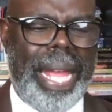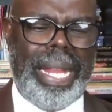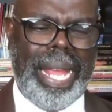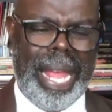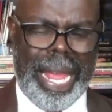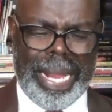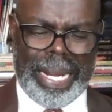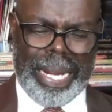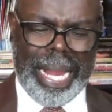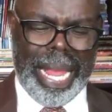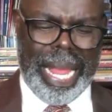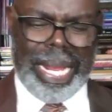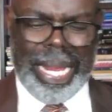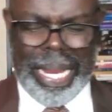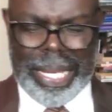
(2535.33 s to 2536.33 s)
to act
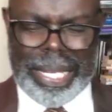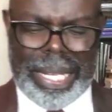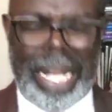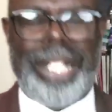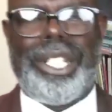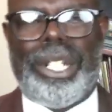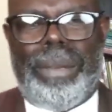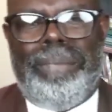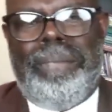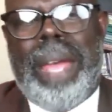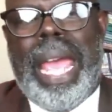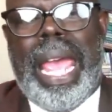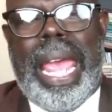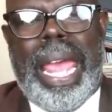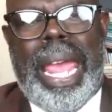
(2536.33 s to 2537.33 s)
like he's such a
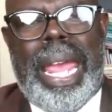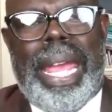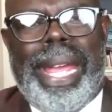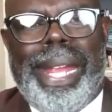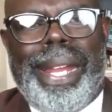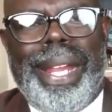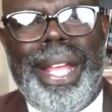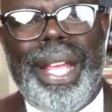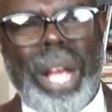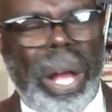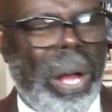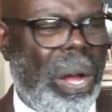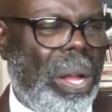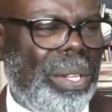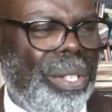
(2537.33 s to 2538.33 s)
man,
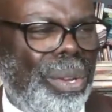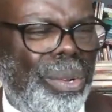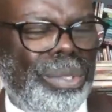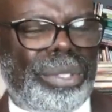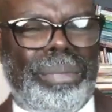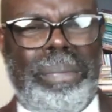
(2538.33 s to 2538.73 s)
all those